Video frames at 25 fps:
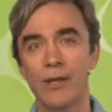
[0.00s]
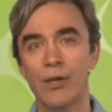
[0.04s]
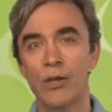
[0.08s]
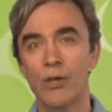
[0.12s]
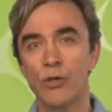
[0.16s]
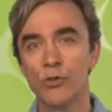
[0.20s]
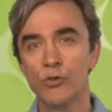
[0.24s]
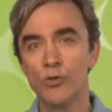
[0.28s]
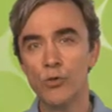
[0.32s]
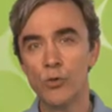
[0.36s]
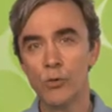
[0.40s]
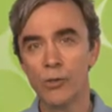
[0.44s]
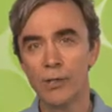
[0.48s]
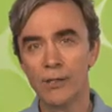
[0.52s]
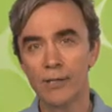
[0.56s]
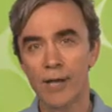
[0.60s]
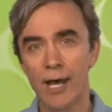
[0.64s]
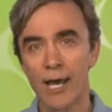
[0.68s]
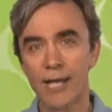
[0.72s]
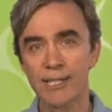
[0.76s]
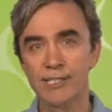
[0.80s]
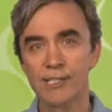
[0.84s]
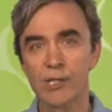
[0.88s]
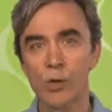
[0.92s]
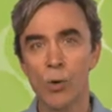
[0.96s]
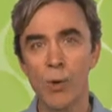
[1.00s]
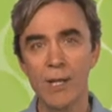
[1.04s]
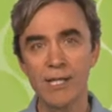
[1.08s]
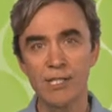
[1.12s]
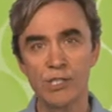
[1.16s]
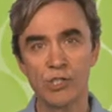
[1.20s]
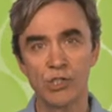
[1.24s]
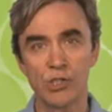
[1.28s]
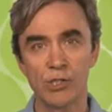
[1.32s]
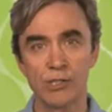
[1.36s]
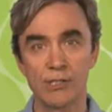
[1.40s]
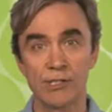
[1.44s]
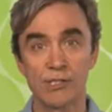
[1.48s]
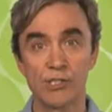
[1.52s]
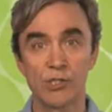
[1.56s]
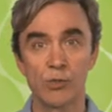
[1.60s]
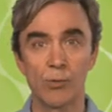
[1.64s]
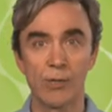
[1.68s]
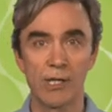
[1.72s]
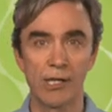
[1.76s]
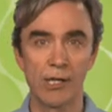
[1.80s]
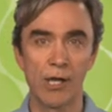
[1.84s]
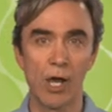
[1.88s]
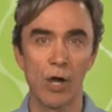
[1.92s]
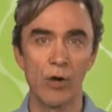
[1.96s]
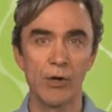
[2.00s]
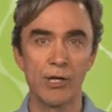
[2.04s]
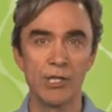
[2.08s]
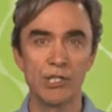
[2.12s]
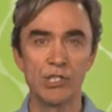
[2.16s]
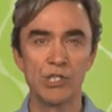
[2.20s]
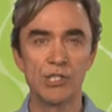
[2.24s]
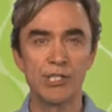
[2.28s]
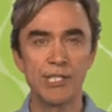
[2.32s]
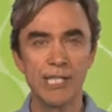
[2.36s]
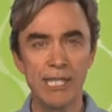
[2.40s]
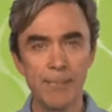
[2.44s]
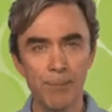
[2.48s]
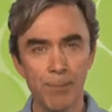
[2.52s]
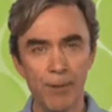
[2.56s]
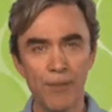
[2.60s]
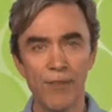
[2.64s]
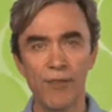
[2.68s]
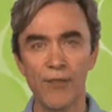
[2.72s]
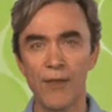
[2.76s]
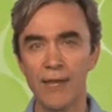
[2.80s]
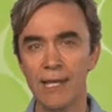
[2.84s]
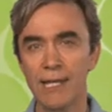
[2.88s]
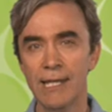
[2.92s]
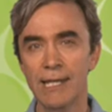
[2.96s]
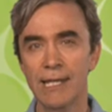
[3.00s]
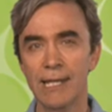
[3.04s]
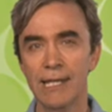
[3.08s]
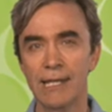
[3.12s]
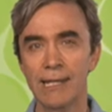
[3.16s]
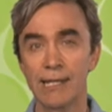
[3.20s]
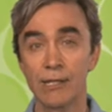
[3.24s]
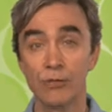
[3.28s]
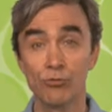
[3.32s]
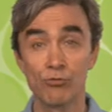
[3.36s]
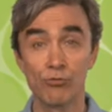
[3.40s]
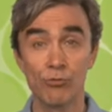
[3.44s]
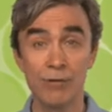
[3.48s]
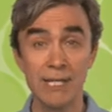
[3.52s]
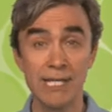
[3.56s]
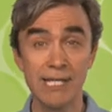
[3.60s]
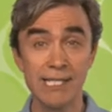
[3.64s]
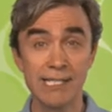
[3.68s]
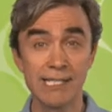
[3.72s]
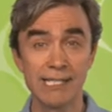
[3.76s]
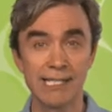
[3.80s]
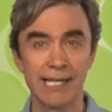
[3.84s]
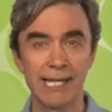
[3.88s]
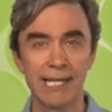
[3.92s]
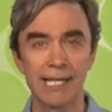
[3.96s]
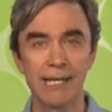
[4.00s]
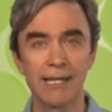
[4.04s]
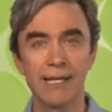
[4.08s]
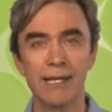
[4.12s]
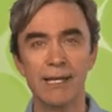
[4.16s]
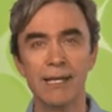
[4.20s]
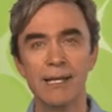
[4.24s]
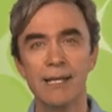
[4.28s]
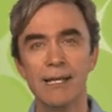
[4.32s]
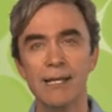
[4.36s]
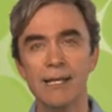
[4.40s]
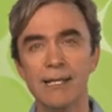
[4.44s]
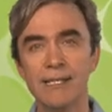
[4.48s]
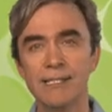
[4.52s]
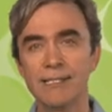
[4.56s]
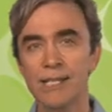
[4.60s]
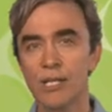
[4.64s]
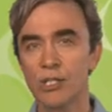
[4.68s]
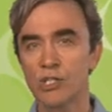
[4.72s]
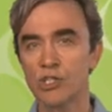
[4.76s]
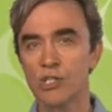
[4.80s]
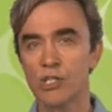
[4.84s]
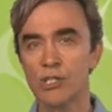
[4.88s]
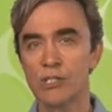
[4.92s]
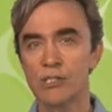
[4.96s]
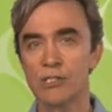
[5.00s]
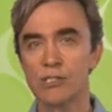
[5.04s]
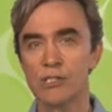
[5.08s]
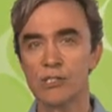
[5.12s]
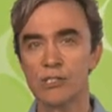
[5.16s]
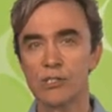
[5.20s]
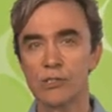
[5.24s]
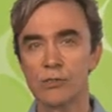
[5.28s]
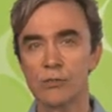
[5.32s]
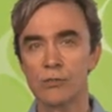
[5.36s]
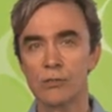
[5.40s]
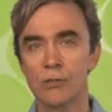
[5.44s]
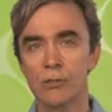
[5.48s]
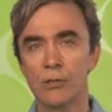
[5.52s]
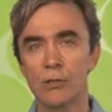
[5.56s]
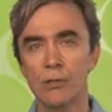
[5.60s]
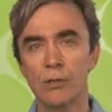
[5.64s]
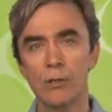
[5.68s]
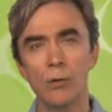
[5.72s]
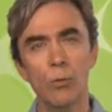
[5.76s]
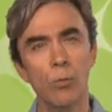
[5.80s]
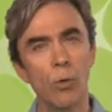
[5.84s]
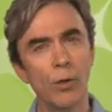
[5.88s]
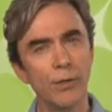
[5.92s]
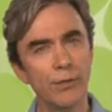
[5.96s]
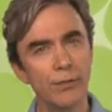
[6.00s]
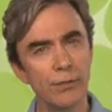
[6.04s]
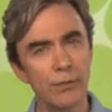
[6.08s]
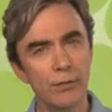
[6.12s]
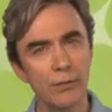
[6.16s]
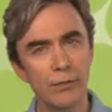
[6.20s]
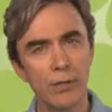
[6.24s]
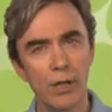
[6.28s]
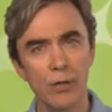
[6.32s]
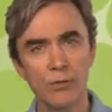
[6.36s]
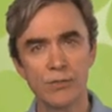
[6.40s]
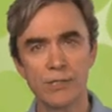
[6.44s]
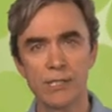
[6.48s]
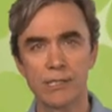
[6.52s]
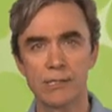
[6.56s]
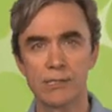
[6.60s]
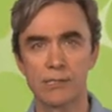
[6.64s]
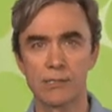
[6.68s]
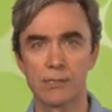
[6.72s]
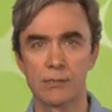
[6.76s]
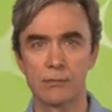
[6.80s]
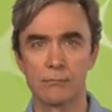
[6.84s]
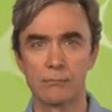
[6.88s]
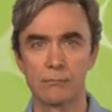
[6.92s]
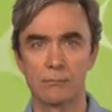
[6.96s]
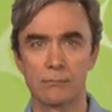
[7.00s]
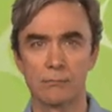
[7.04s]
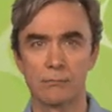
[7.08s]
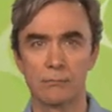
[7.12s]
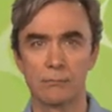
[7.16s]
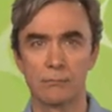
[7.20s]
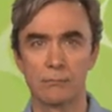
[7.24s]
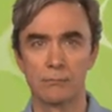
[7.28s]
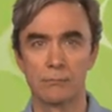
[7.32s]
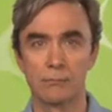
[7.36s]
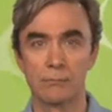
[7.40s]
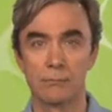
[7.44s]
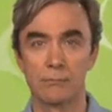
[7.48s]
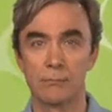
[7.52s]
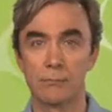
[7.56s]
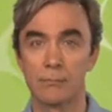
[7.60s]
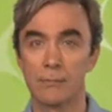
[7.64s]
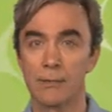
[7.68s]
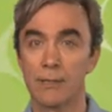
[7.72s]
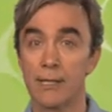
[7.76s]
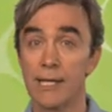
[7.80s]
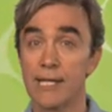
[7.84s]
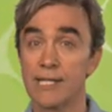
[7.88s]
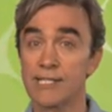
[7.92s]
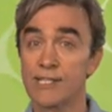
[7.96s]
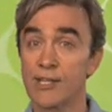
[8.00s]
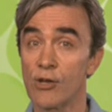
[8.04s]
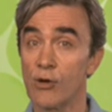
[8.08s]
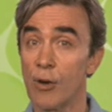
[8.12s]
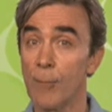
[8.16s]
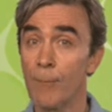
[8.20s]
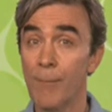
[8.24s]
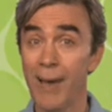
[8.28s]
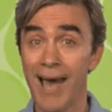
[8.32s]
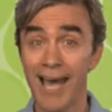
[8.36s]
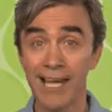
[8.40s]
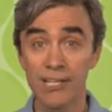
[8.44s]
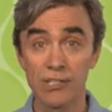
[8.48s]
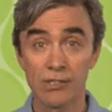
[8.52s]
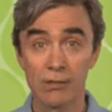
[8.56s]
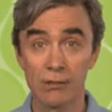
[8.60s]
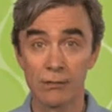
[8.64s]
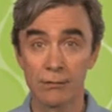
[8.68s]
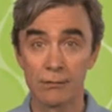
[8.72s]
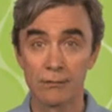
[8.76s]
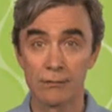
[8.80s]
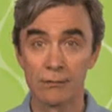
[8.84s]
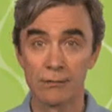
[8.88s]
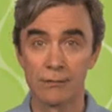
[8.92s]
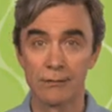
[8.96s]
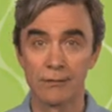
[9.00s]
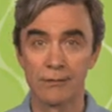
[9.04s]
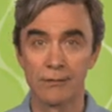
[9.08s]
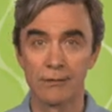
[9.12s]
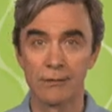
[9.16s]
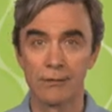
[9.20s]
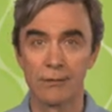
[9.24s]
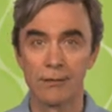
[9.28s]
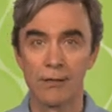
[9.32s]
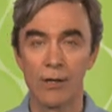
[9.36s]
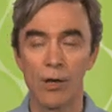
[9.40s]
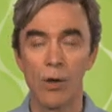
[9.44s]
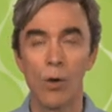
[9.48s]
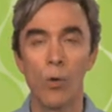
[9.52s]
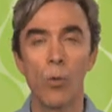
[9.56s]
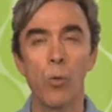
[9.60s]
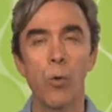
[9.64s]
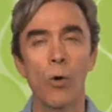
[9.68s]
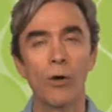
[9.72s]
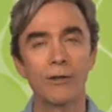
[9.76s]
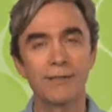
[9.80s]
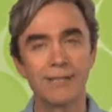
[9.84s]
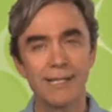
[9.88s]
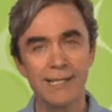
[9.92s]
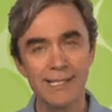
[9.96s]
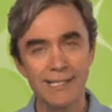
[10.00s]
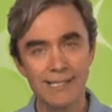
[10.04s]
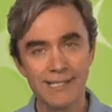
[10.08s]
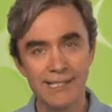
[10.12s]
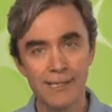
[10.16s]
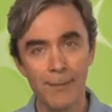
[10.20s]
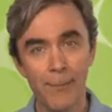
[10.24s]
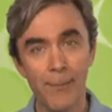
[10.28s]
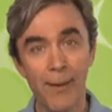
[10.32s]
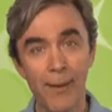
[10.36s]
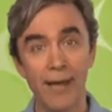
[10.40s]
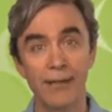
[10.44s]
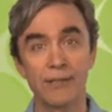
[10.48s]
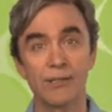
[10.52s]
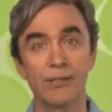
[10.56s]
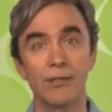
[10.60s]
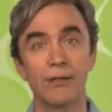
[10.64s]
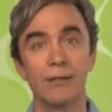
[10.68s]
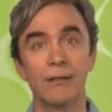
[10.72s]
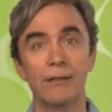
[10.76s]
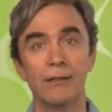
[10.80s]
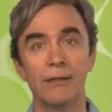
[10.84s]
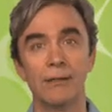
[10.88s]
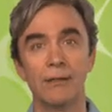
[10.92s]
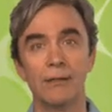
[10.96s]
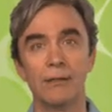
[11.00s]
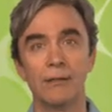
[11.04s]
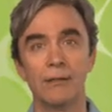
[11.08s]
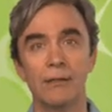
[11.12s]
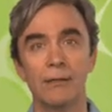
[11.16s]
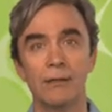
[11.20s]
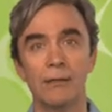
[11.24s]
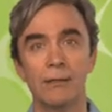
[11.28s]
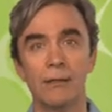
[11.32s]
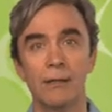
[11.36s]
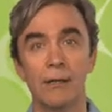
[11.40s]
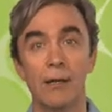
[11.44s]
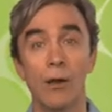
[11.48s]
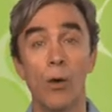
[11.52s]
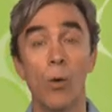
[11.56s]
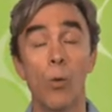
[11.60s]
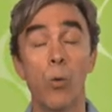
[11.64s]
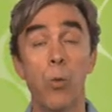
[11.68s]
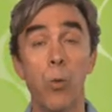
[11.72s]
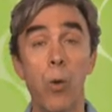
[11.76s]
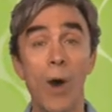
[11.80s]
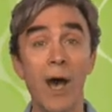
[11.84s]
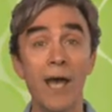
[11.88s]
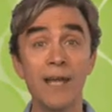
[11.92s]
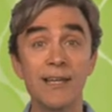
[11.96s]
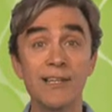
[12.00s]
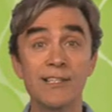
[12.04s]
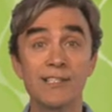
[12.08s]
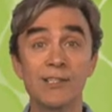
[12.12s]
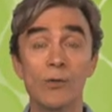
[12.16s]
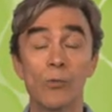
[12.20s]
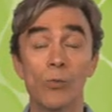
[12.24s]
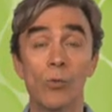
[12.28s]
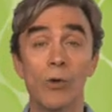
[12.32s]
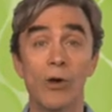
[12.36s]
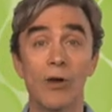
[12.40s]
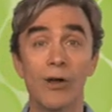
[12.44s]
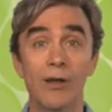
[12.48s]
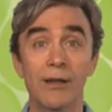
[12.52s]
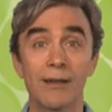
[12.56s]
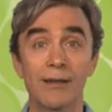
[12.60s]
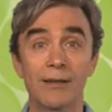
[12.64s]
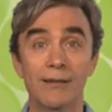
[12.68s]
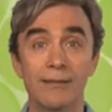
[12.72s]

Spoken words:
You could ask questions to encourage deeper thinking and reasoning, such as, what do you notice? Is there a pattern? What is the pattern? Why does it work?